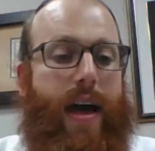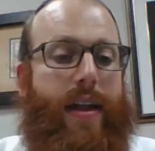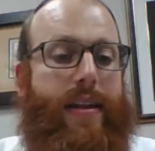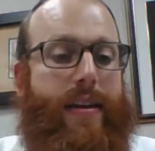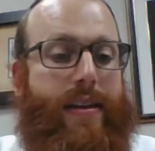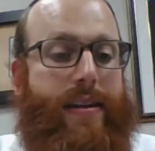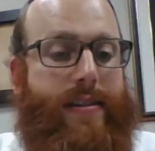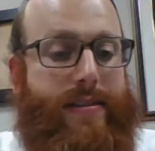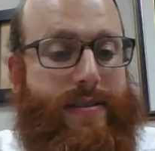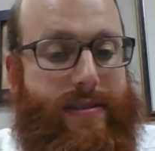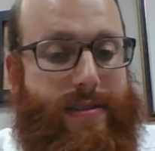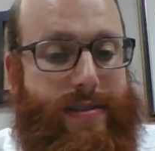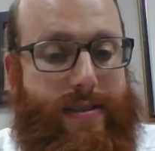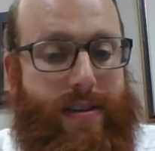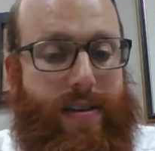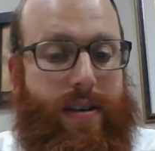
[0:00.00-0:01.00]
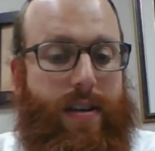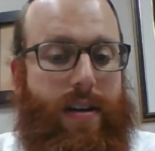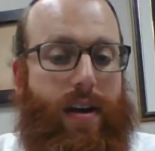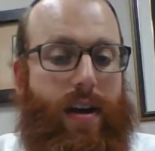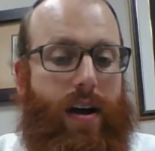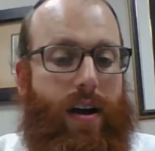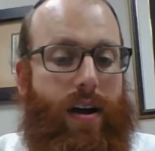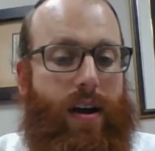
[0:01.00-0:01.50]
is
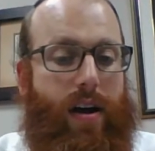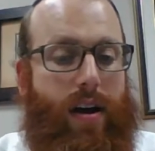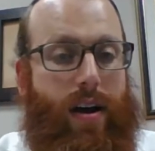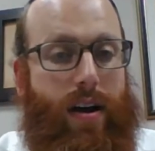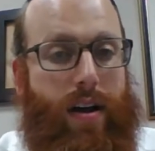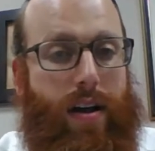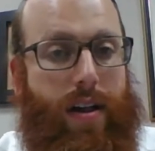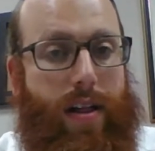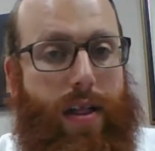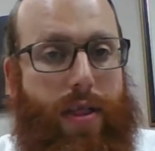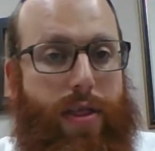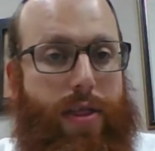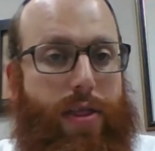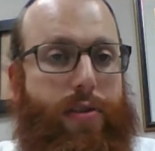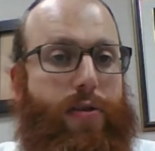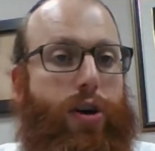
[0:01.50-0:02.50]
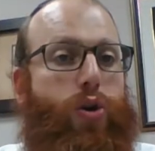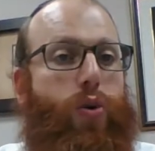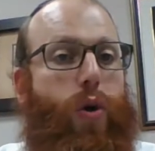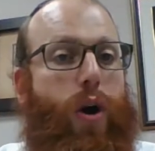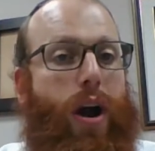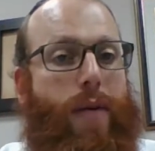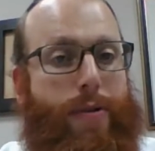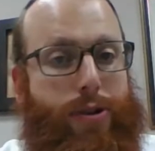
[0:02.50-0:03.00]
the
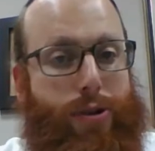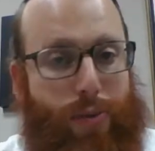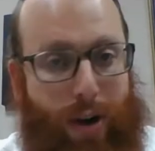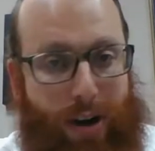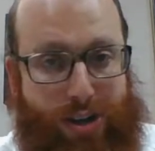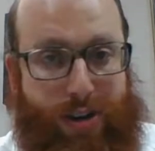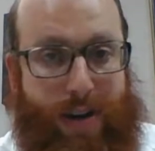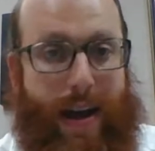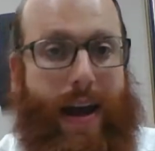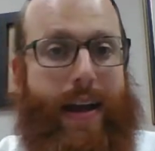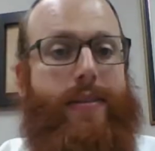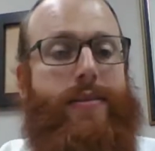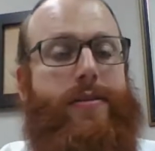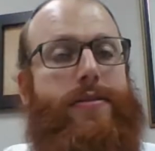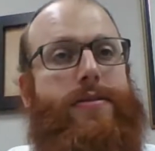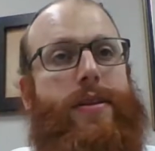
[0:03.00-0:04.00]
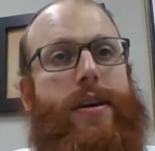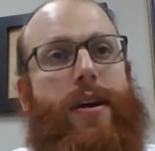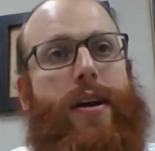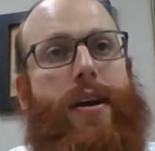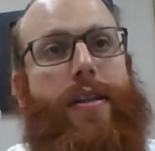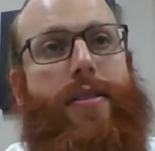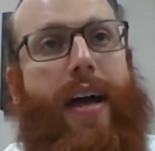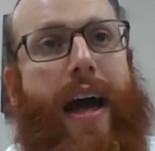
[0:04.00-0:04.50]
requirement to wash your hands.
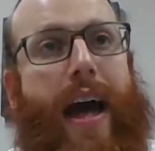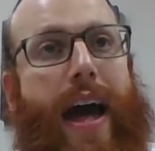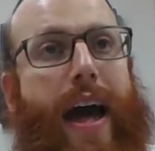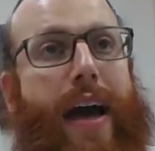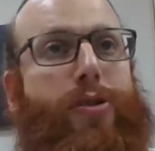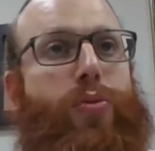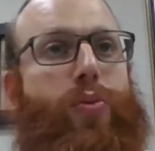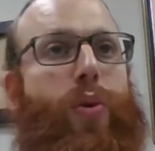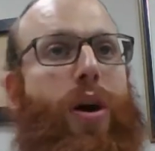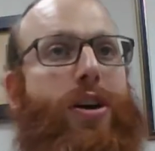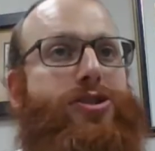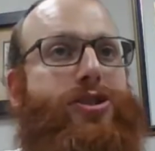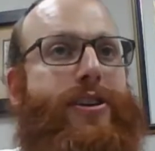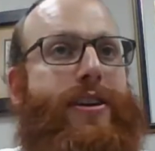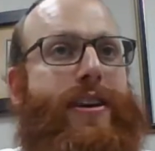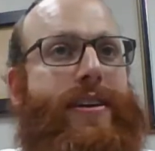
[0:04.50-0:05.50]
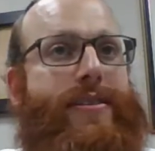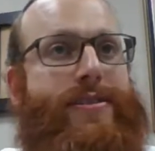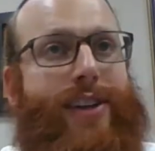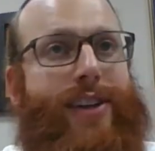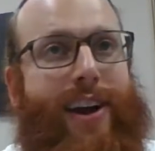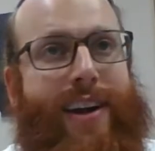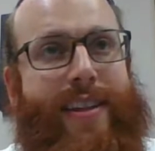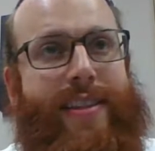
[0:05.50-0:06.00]
The hand washing is
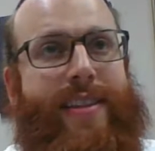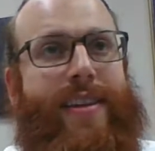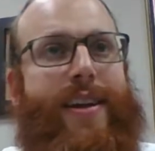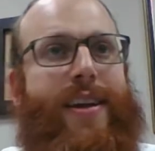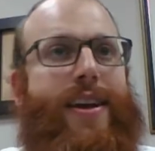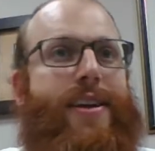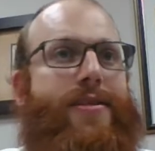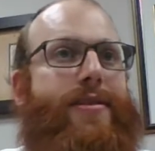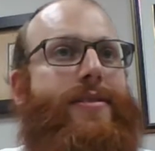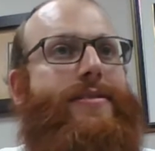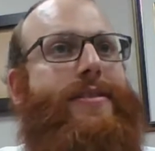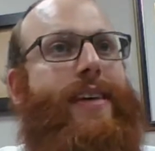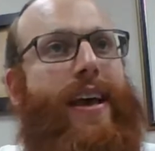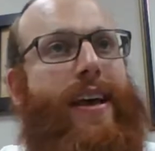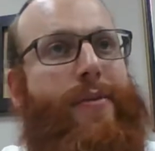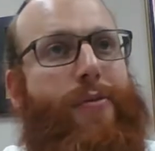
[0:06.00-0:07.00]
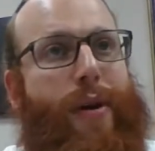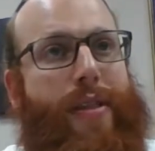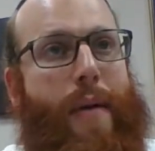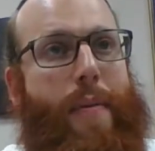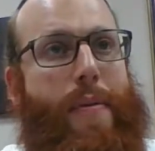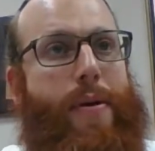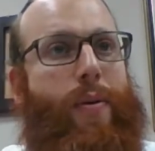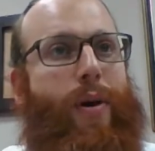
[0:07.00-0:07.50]
done the same way
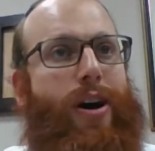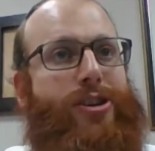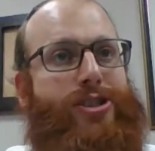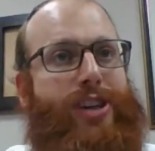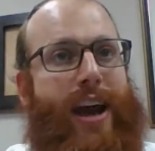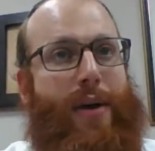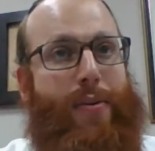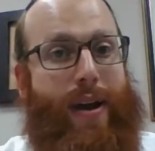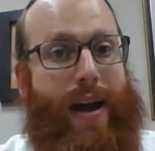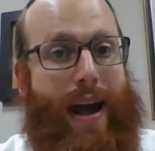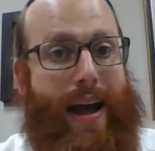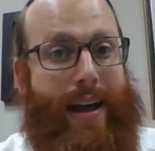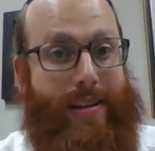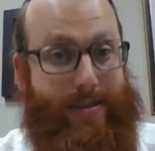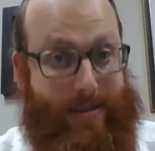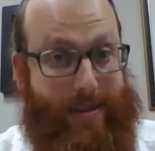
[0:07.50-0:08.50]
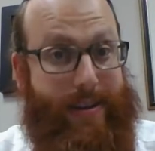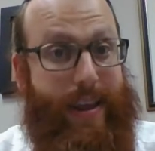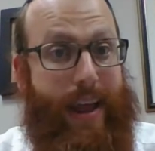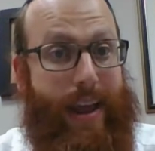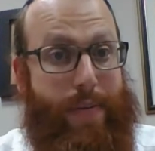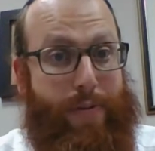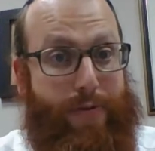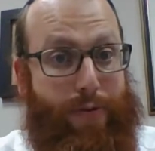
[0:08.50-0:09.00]
that we wash our hands
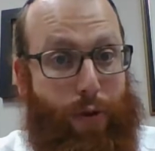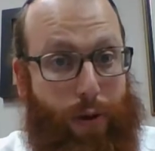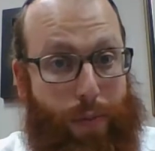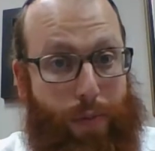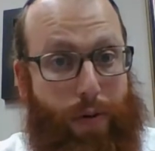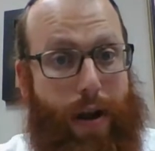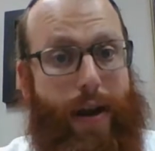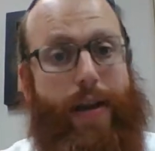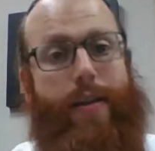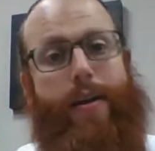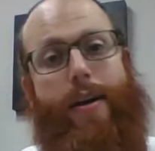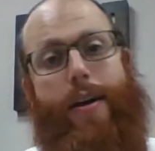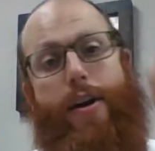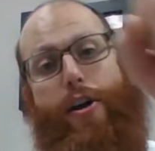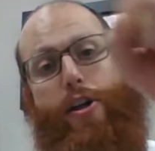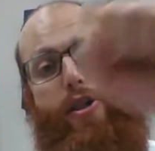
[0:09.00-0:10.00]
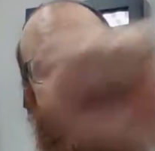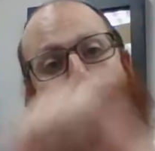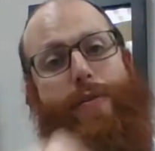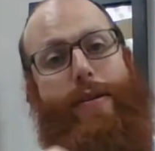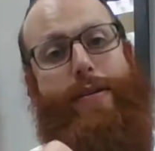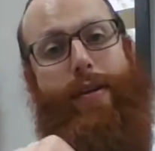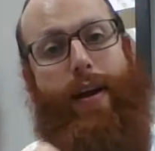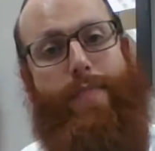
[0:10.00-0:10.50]
today before bread,
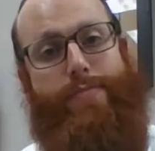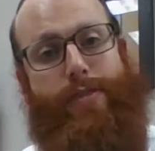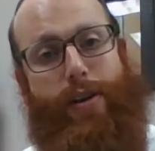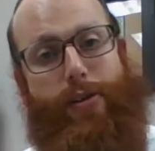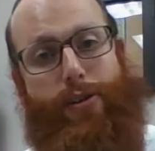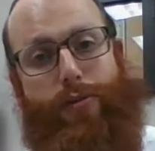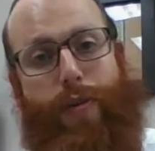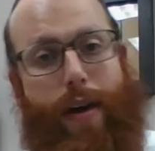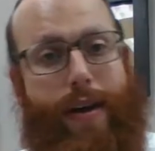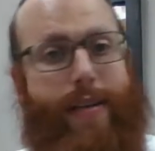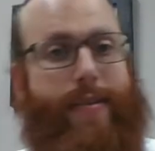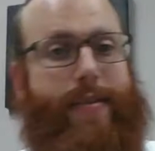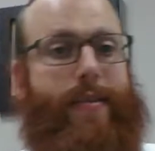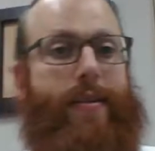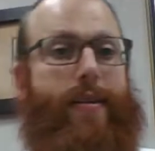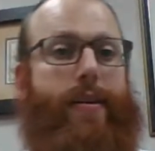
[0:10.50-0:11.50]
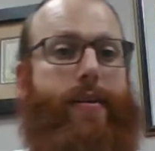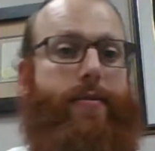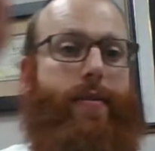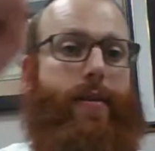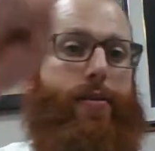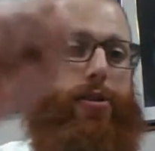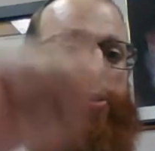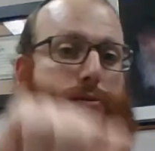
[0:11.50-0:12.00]
3 times on the right
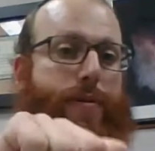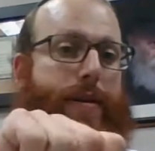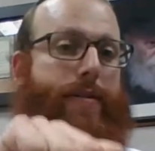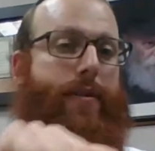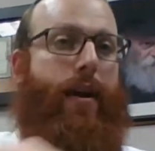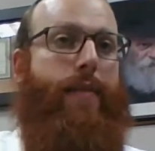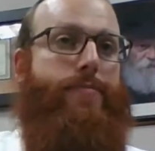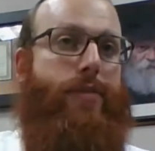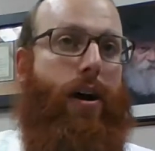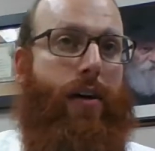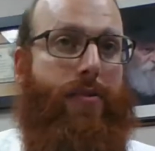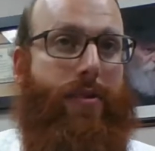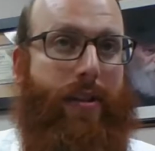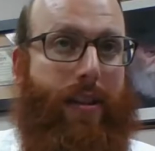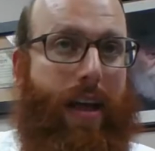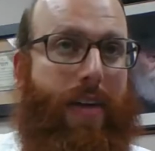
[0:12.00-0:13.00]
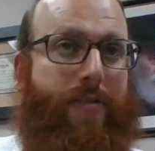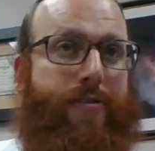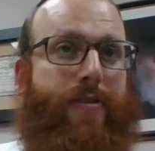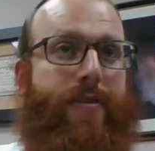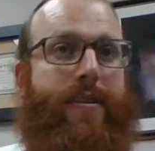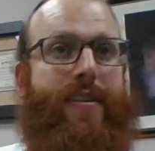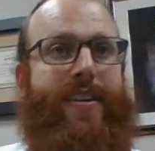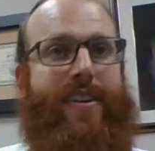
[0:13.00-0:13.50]
and 3 times on the left.